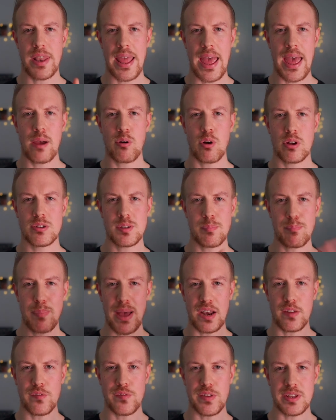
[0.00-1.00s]
Now onto
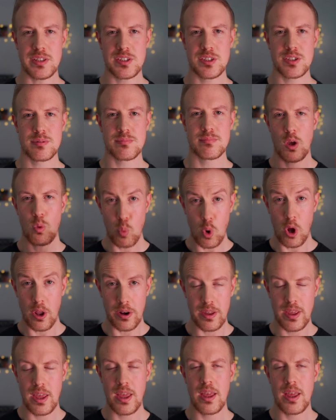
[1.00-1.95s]
benefits. 1.